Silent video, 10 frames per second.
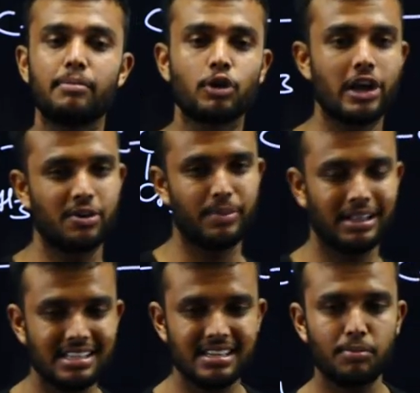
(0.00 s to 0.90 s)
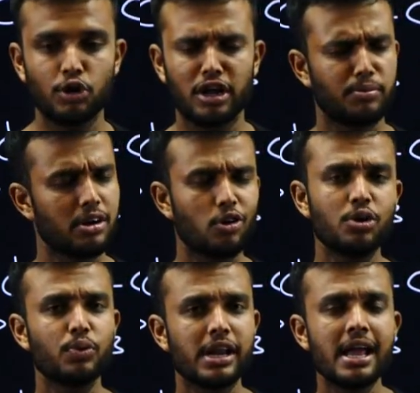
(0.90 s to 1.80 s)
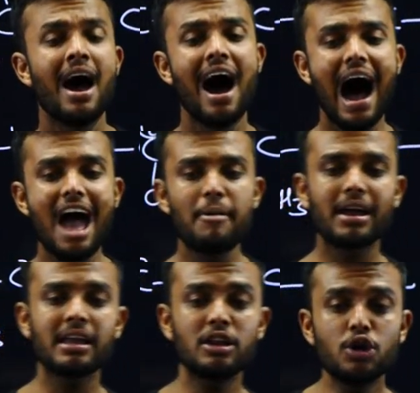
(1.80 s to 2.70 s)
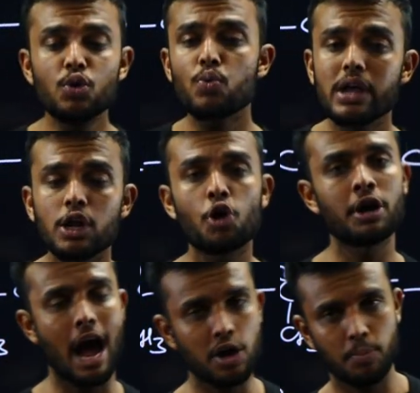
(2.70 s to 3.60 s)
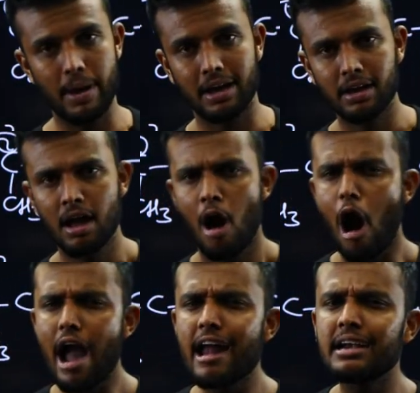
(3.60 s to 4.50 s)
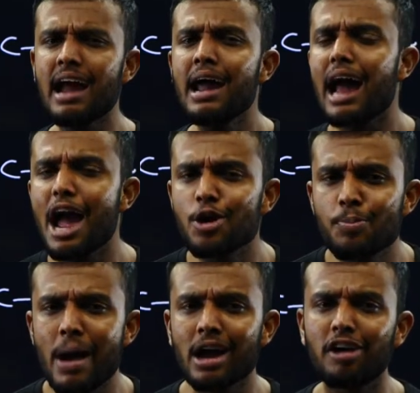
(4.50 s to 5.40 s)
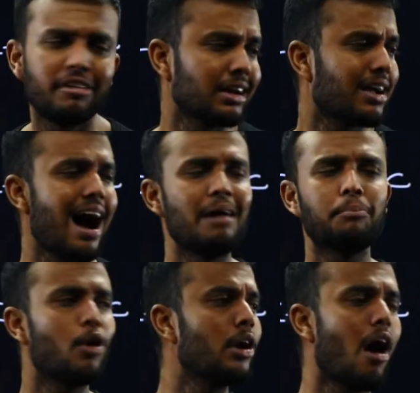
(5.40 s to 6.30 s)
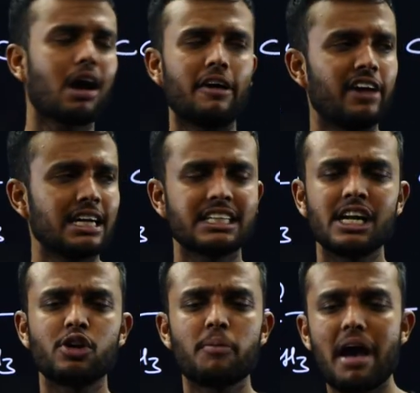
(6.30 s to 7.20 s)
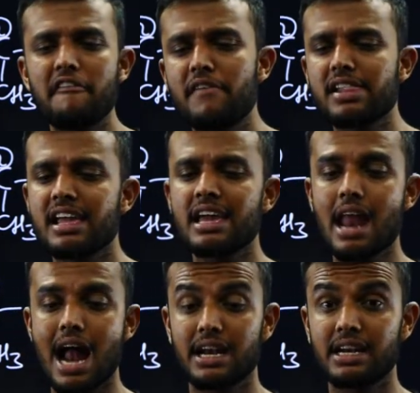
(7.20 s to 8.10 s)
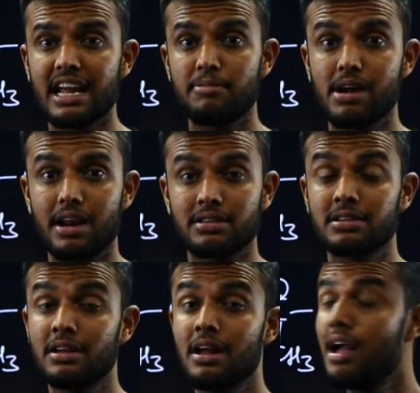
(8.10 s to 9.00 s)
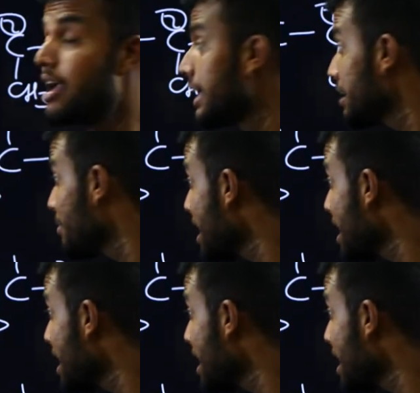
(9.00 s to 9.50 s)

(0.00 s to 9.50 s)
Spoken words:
about IUPAC. This about IUPAC. Don't worry. I am making a new video on IUPAC. Entire IUPAC of a compound, a functional group, everything in under 10 minutes. In